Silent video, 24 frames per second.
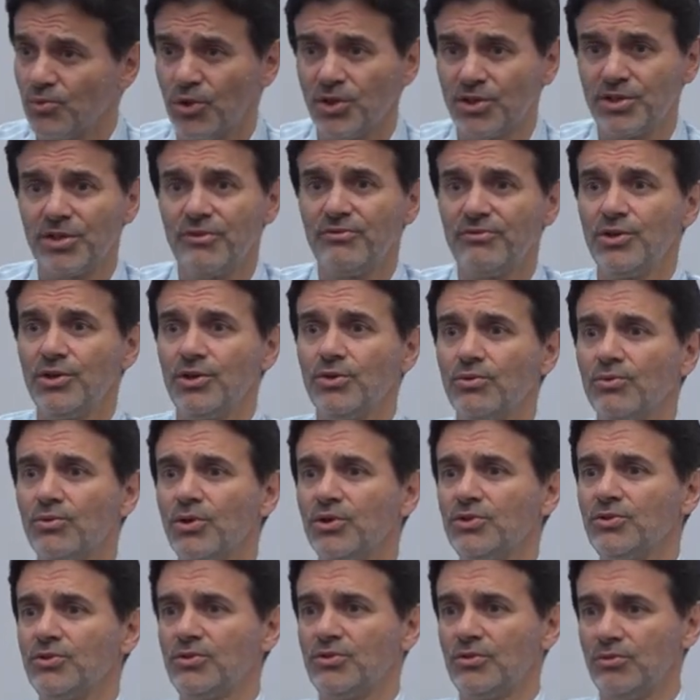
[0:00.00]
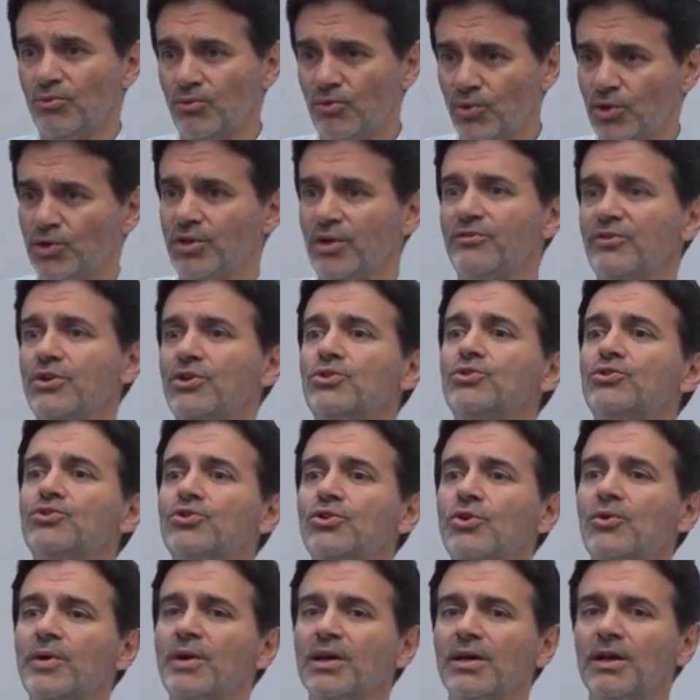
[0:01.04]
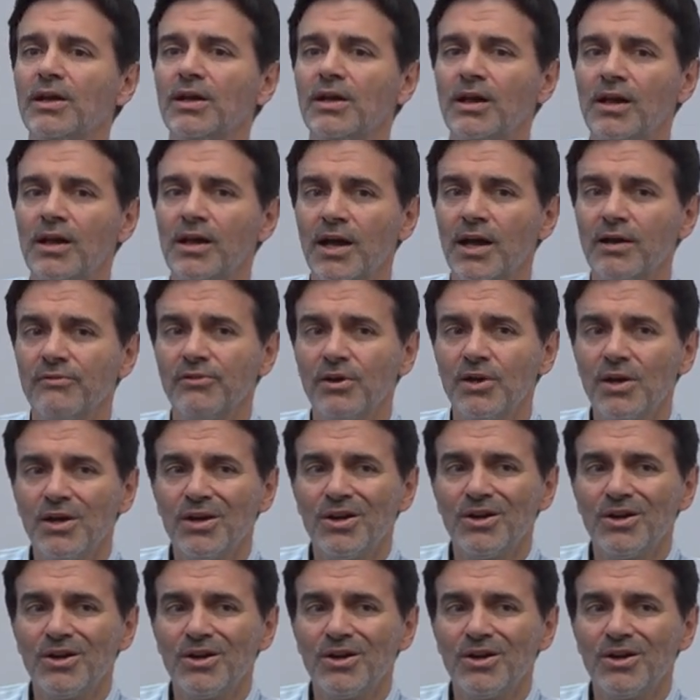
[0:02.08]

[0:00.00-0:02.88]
whatever you want, whatever you're doing in life,